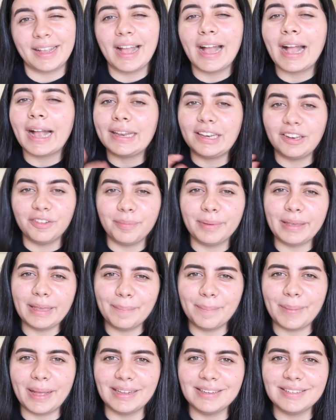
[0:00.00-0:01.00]
kind of be
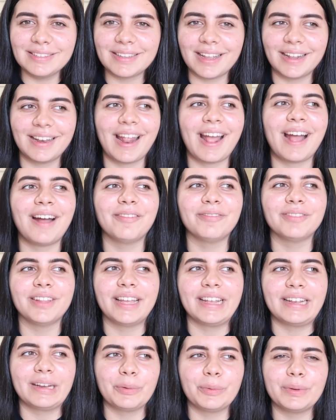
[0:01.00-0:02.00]
a mess and have like